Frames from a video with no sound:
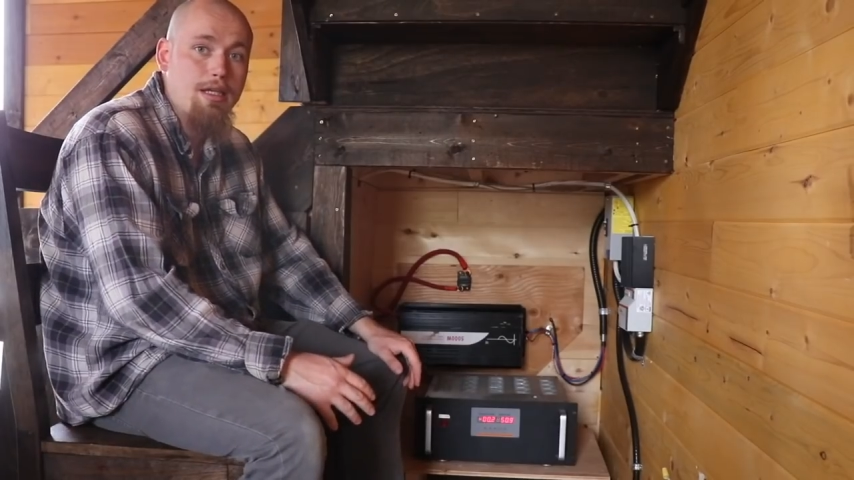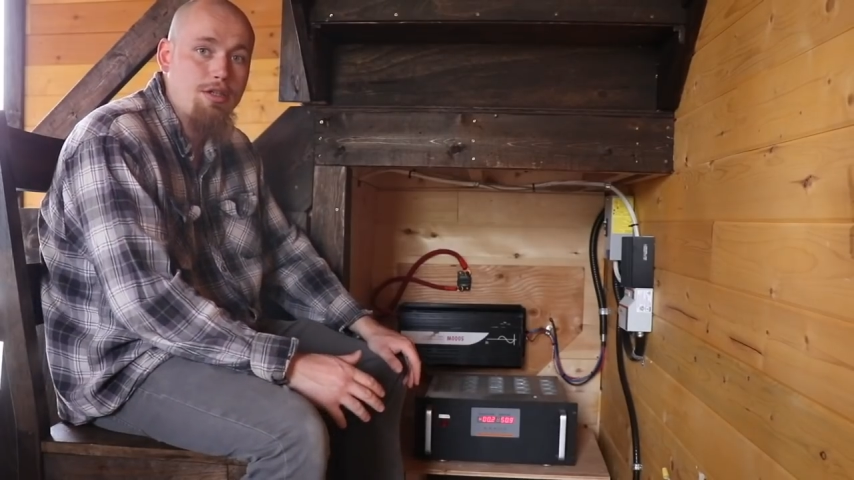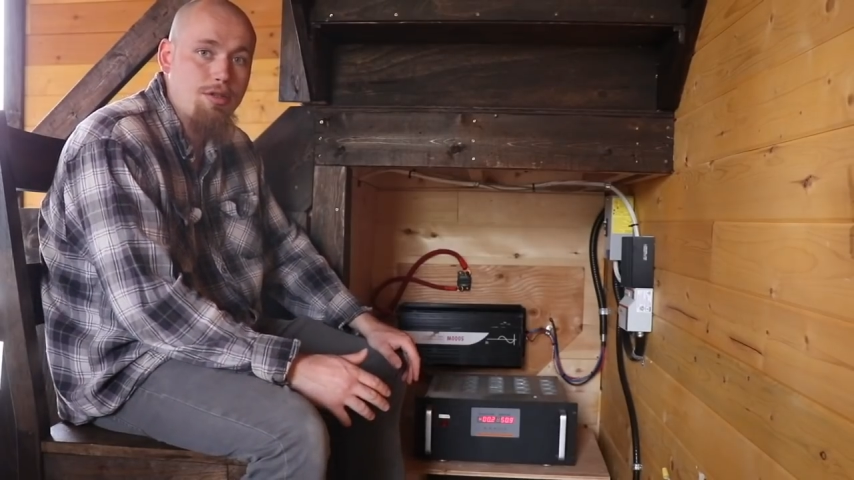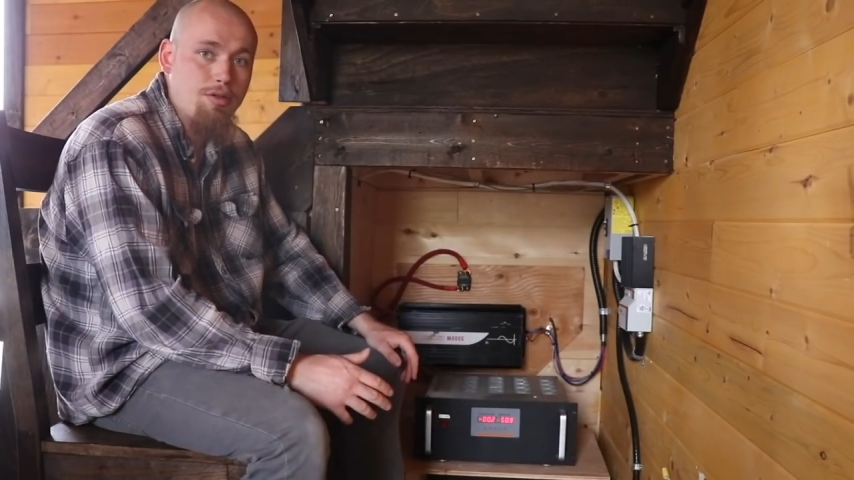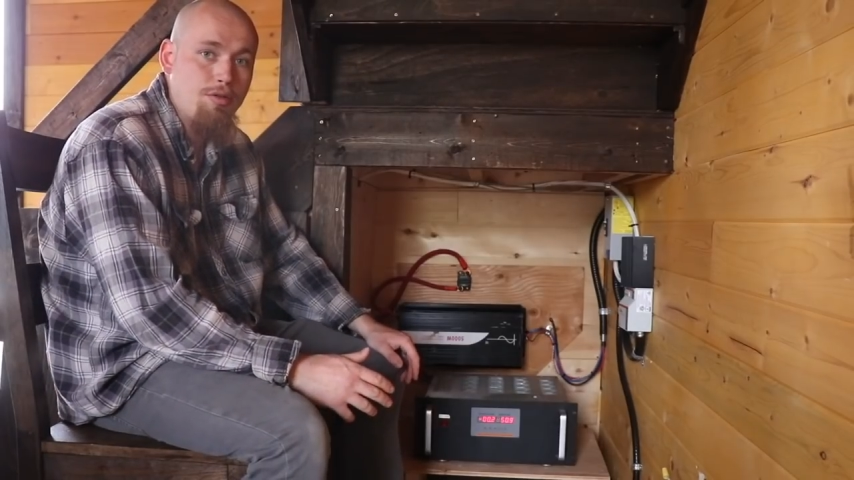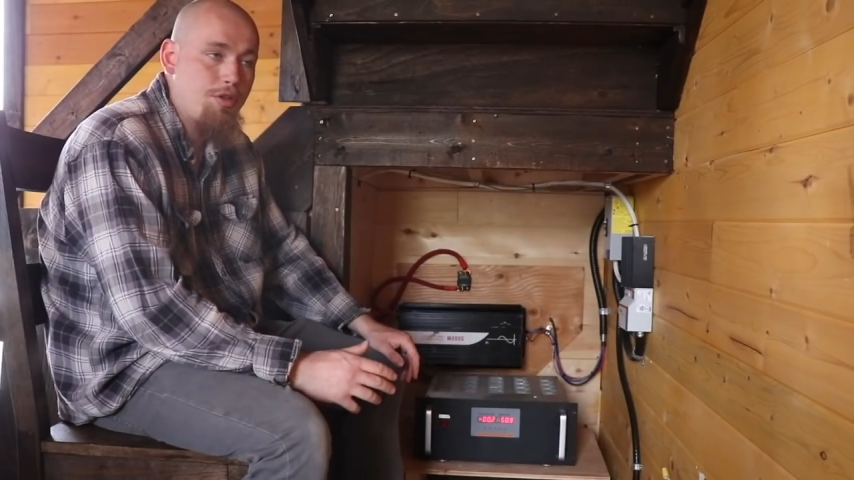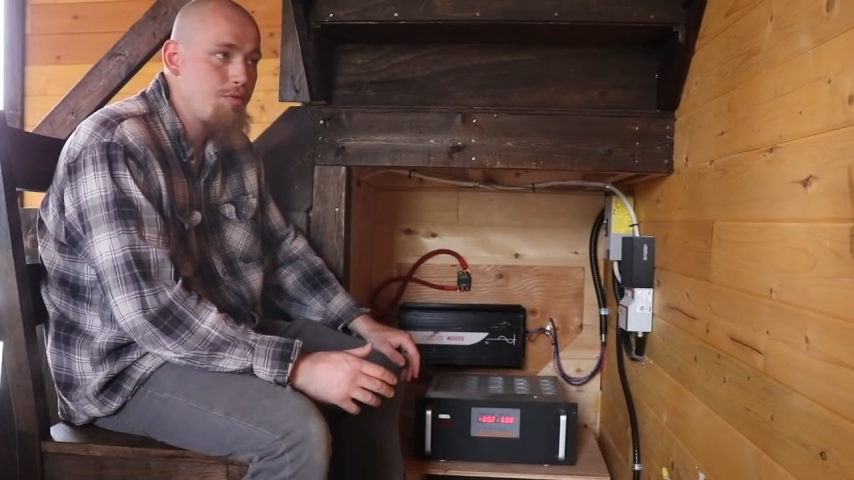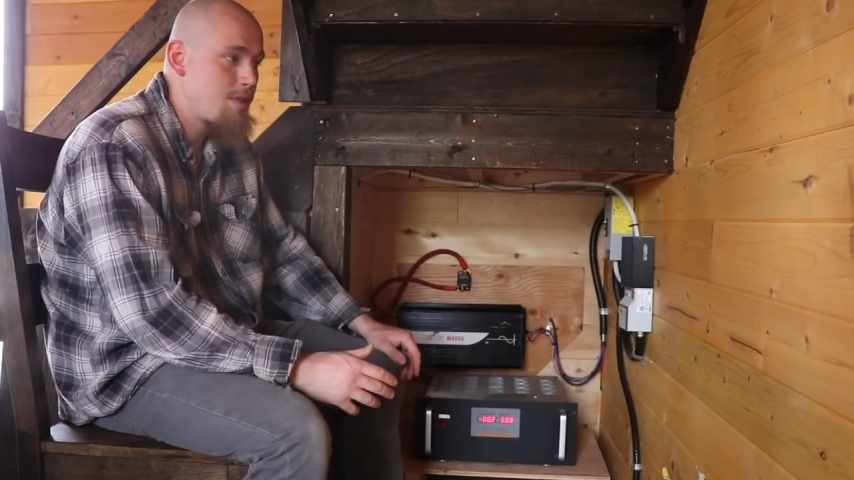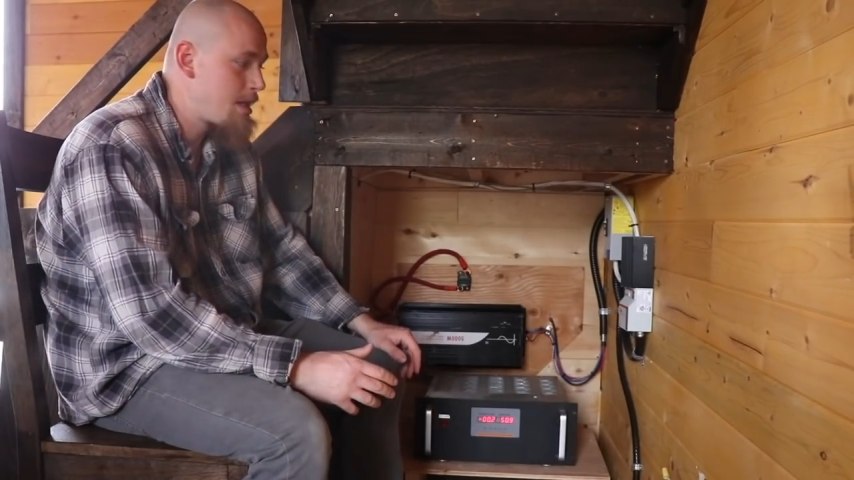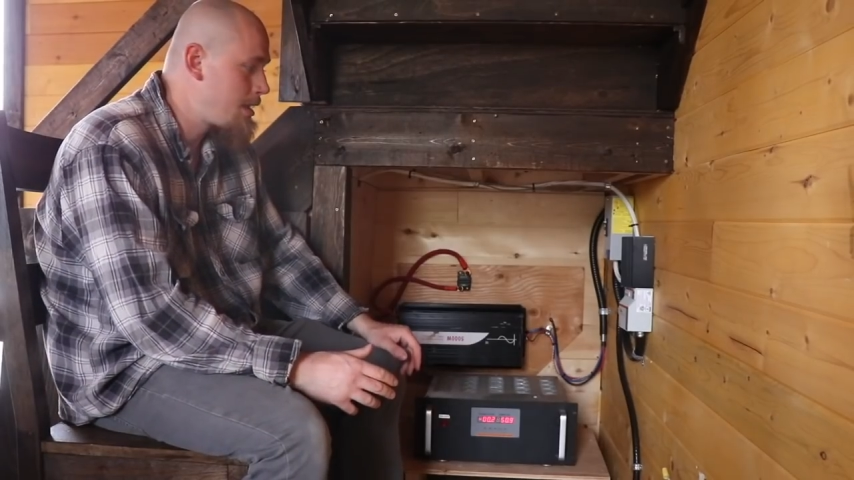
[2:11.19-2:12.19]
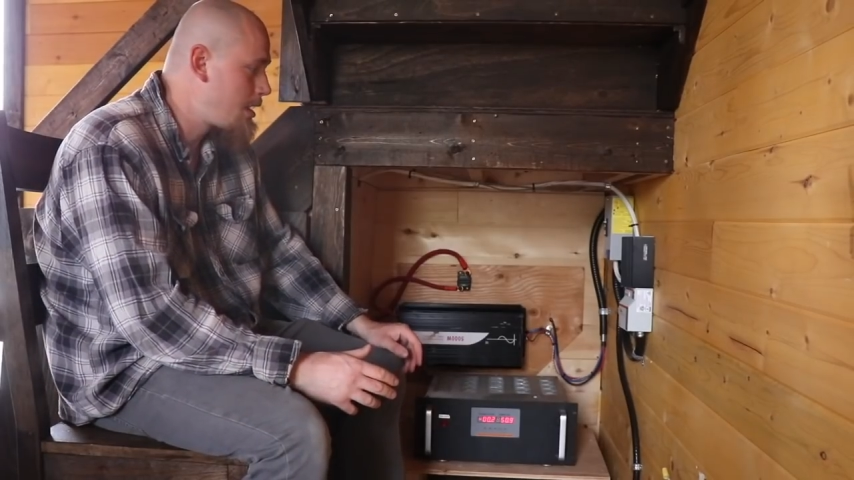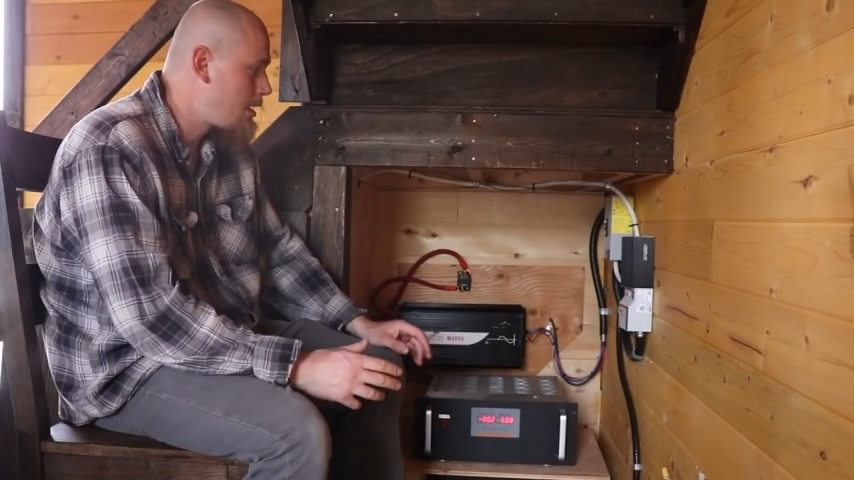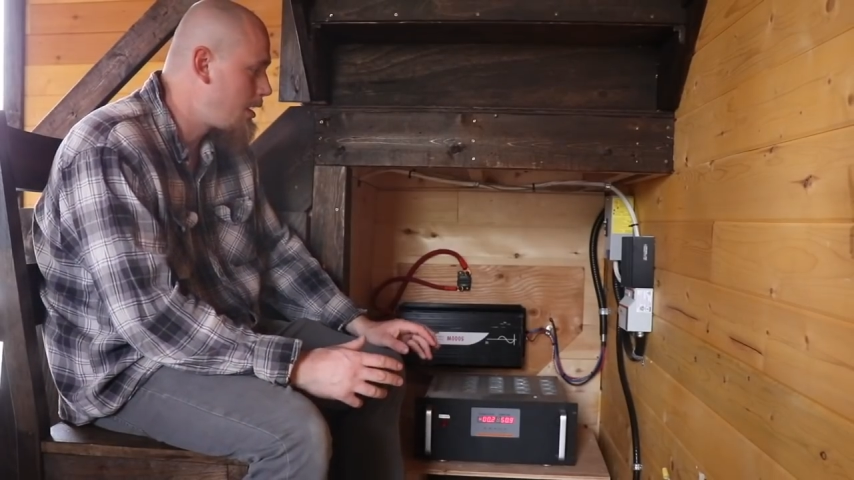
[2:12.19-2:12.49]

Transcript: into using